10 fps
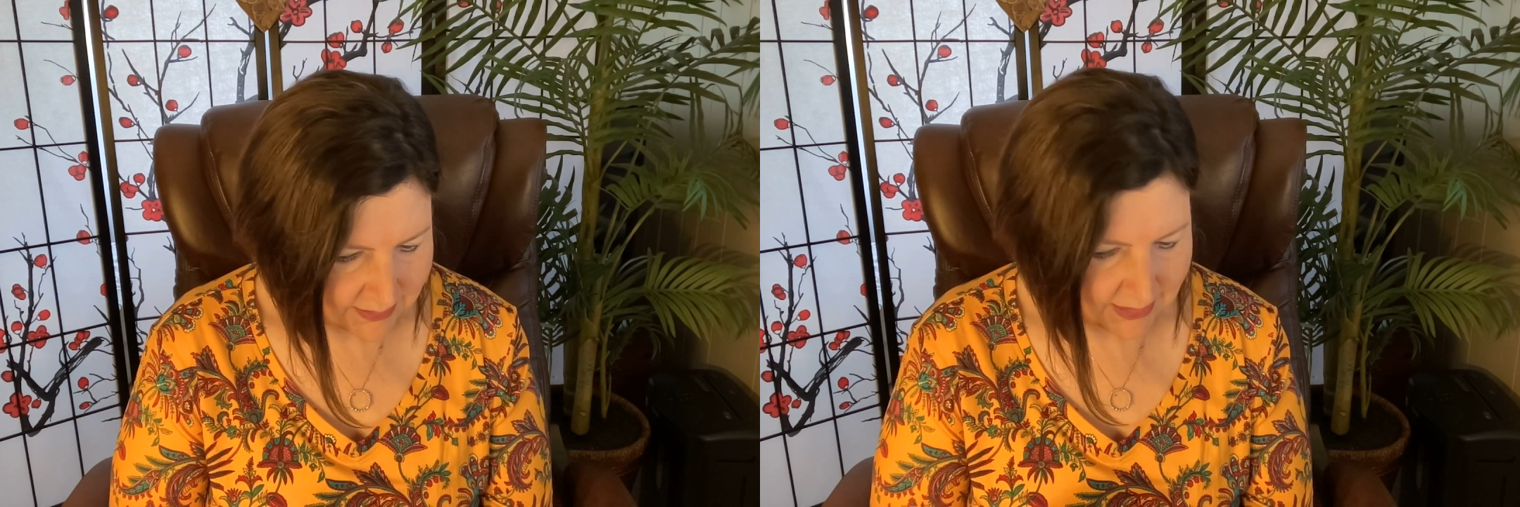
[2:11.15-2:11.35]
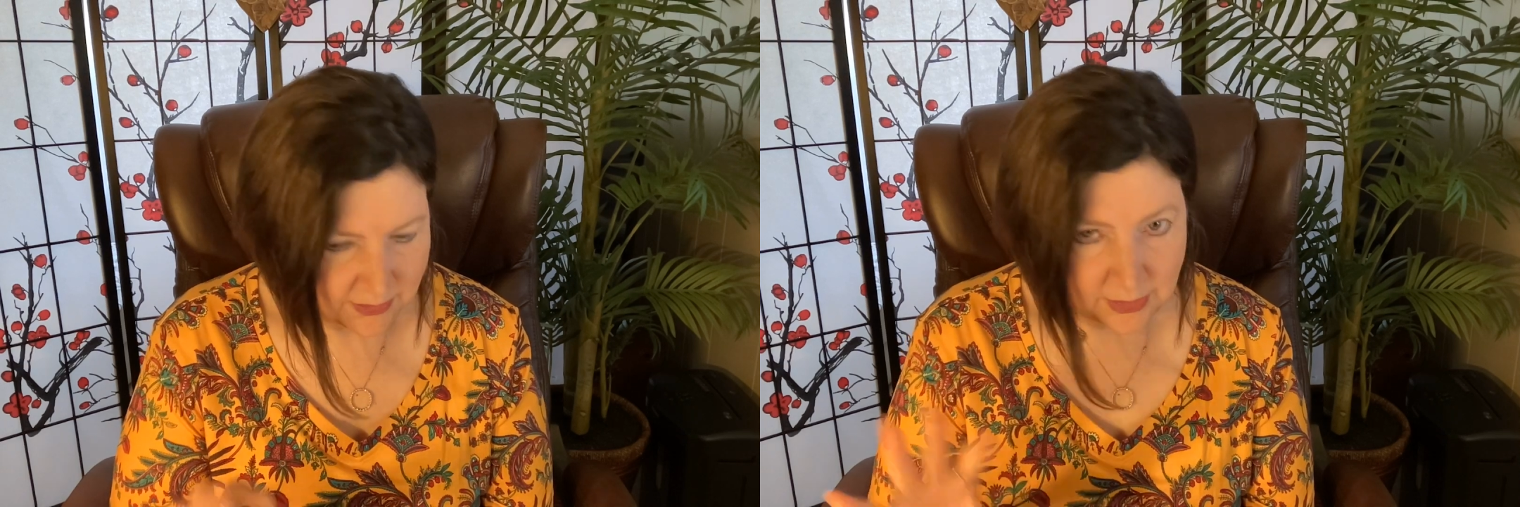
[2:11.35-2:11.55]

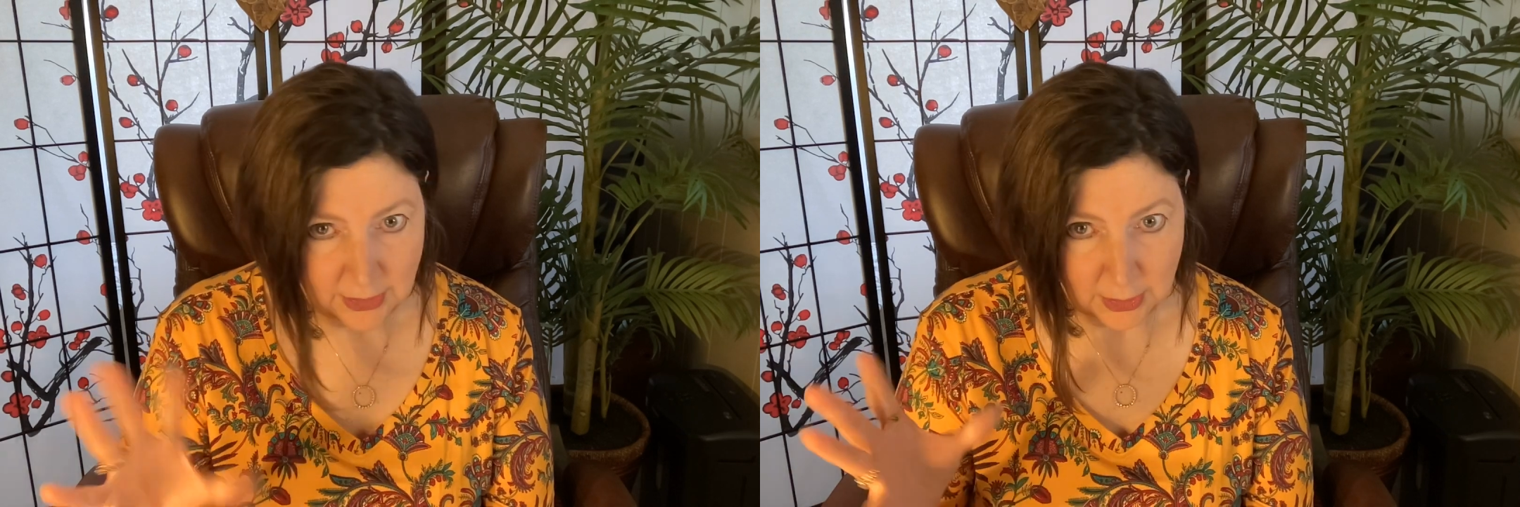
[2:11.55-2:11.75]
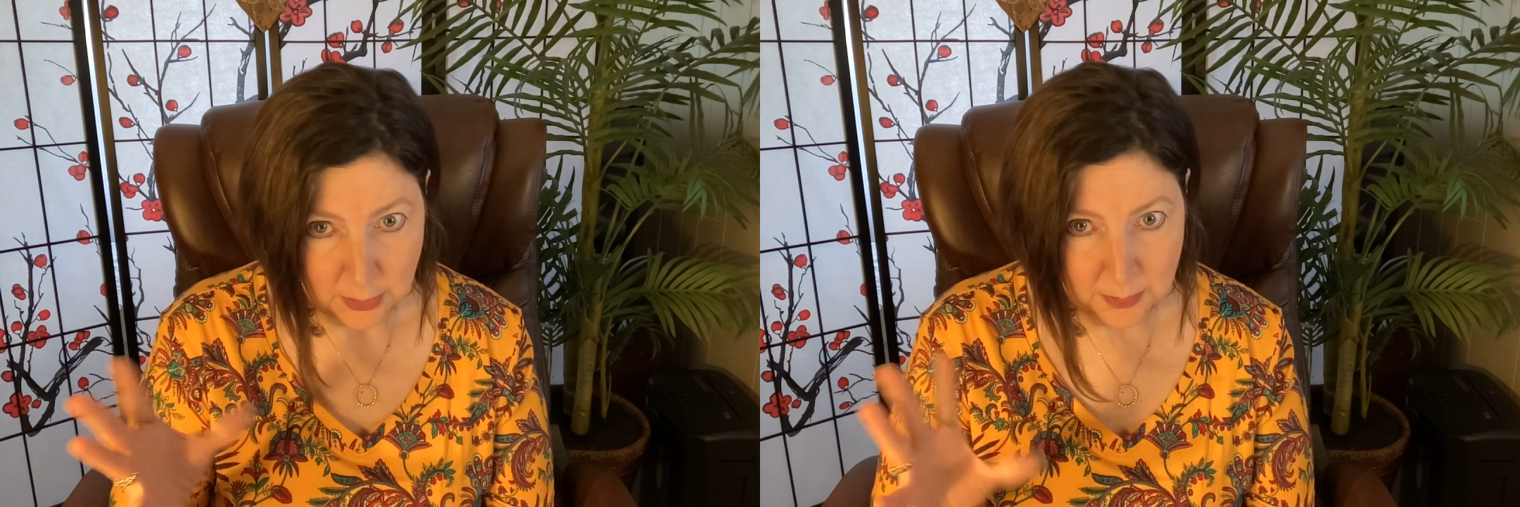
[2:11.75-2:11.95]
this
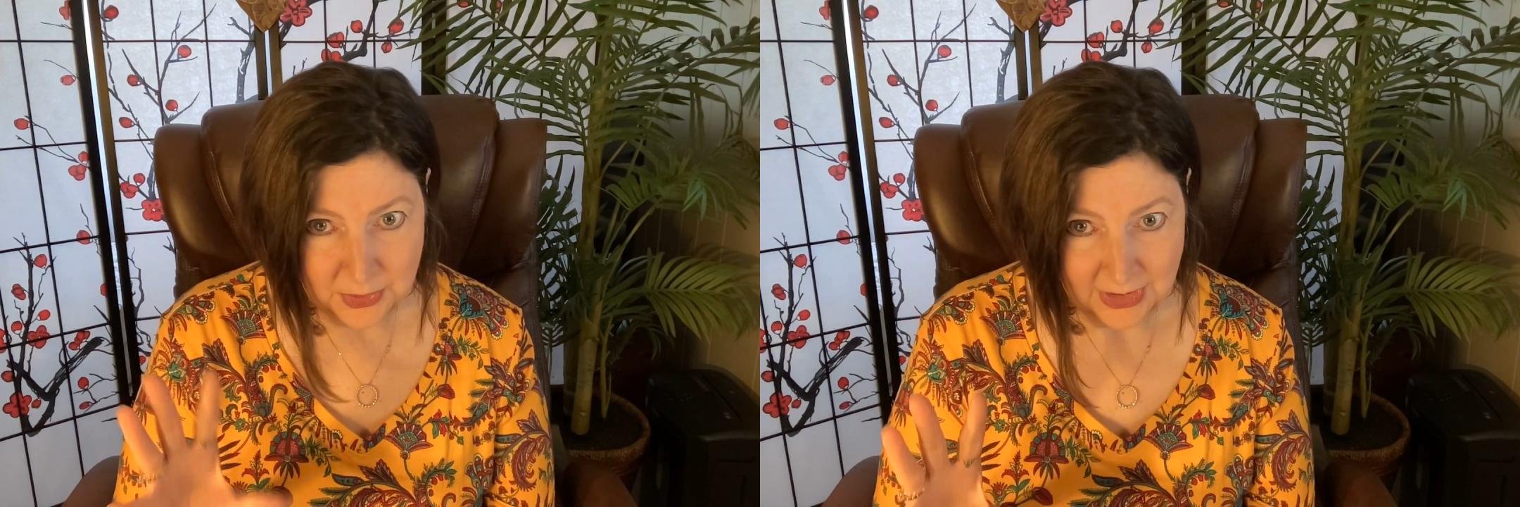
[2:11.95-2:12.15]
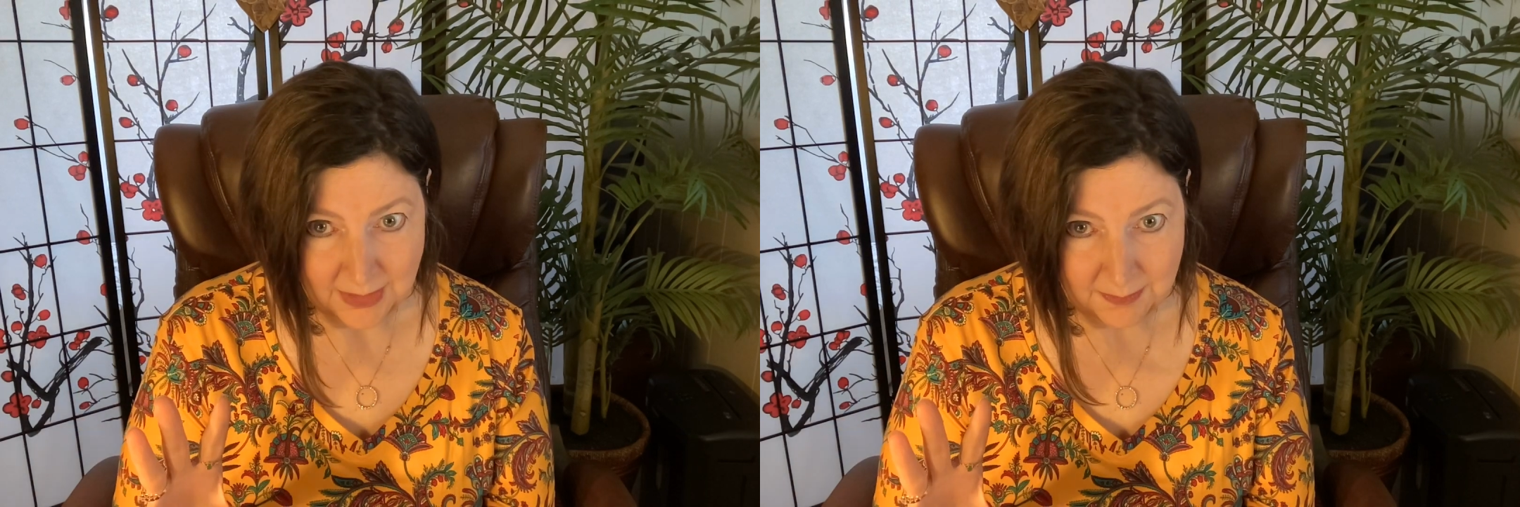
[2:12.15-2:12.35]

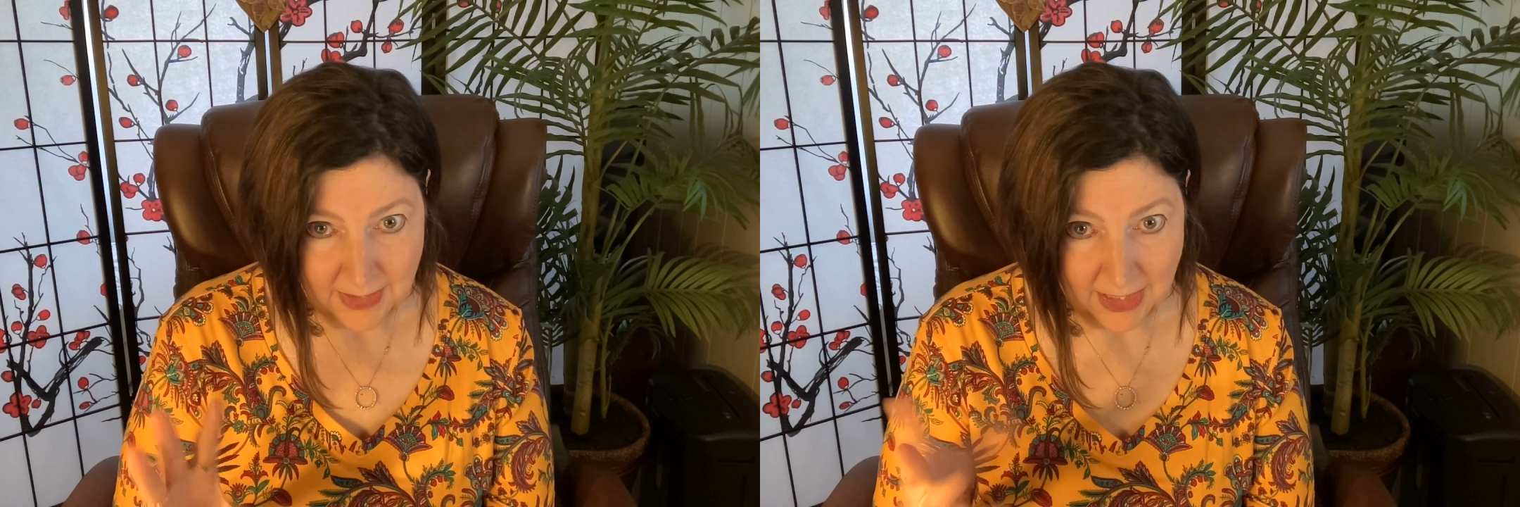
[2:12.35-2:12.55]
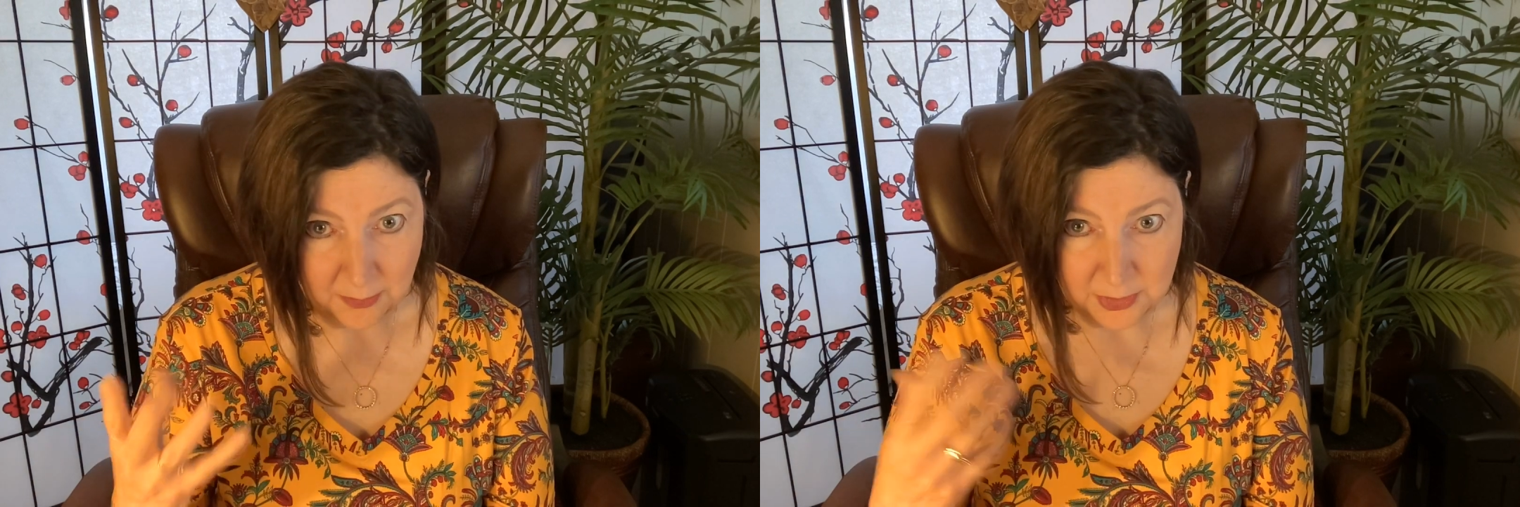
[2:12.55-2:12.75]
cube-shaped
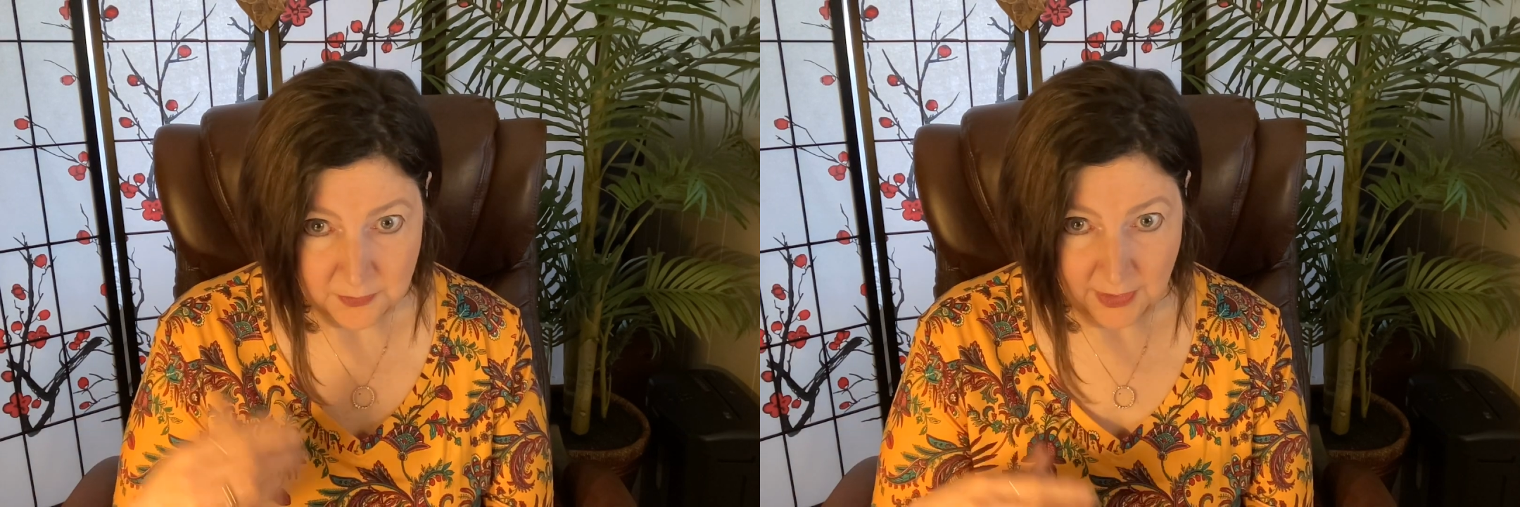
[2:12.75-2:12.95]
house